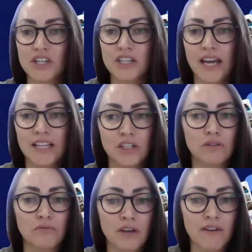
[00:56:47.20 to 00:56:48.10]
session,
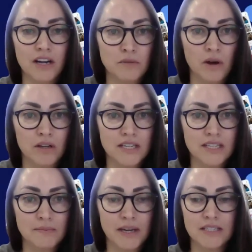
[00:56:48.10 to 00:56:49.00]
83 have actually
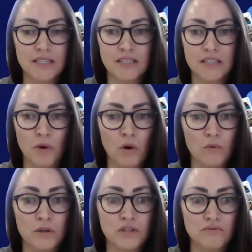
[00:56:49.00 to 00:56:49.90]
participated in this poll,
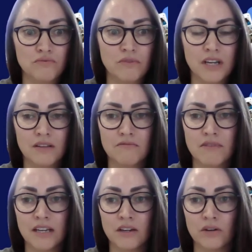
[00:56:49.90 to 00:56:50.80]
which is really,
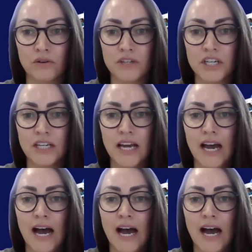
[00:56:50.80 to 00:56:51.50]
really encouraging.